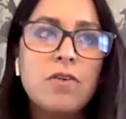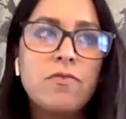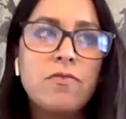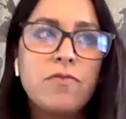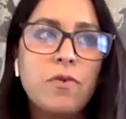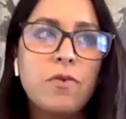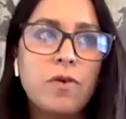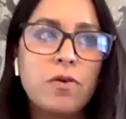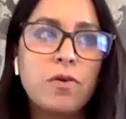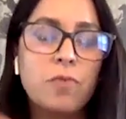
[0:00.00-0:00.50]

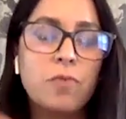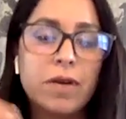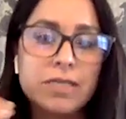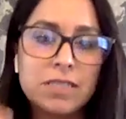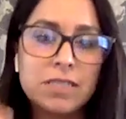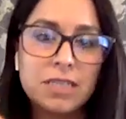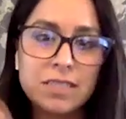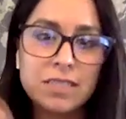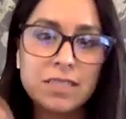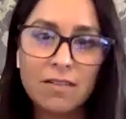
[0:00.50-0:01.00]
for
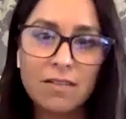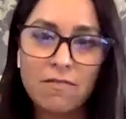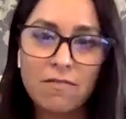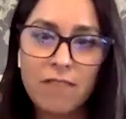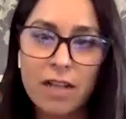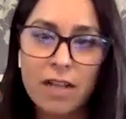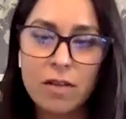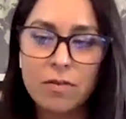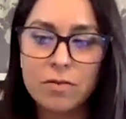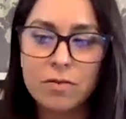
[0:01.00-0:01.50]
residents and
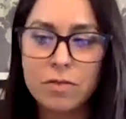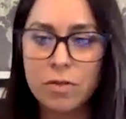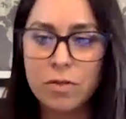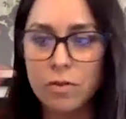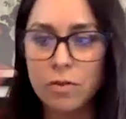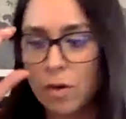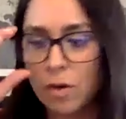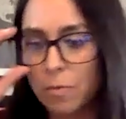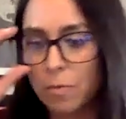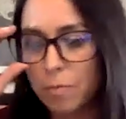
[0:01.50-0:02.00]
fellows
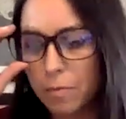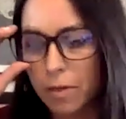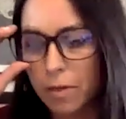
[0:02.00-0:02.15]
who are